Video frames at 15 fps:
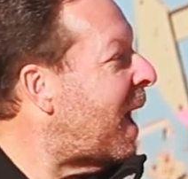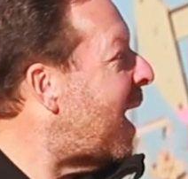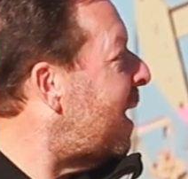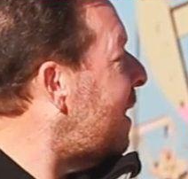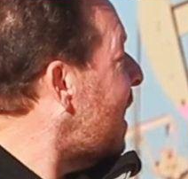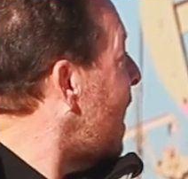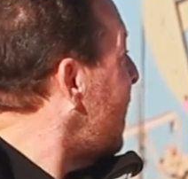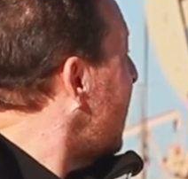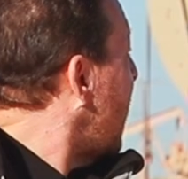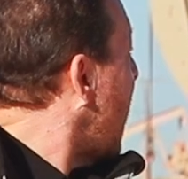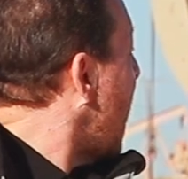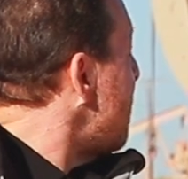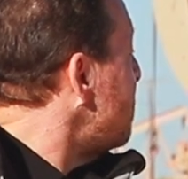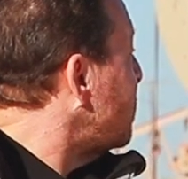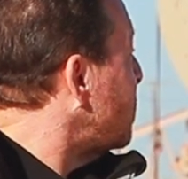And, and it
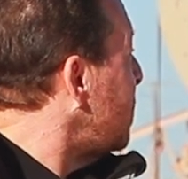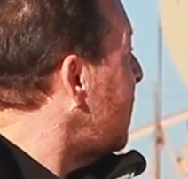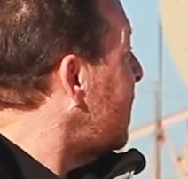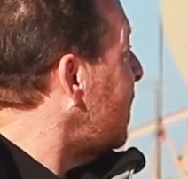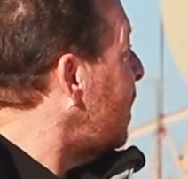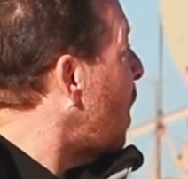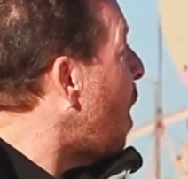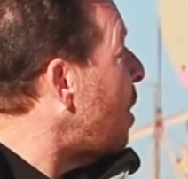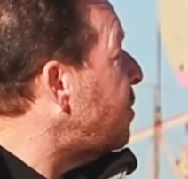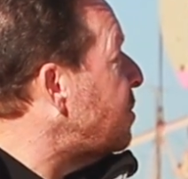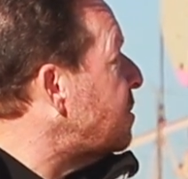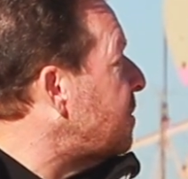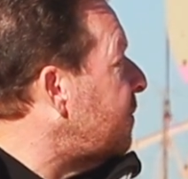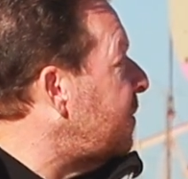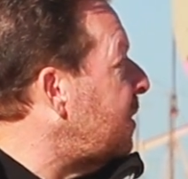happens to be the
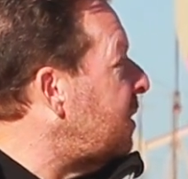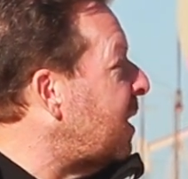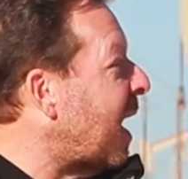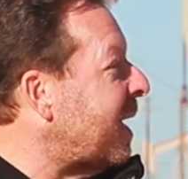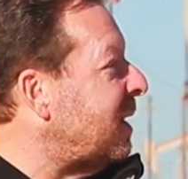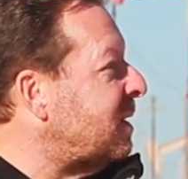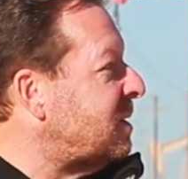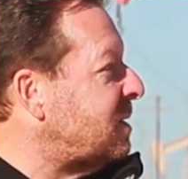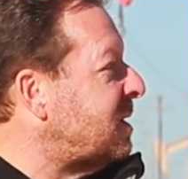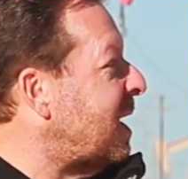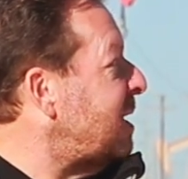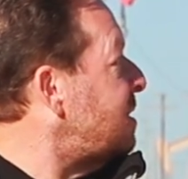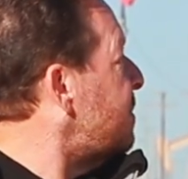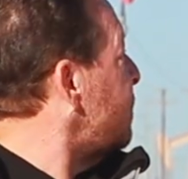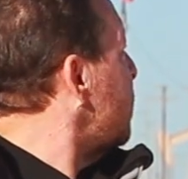largest of the United
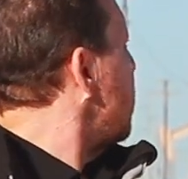States of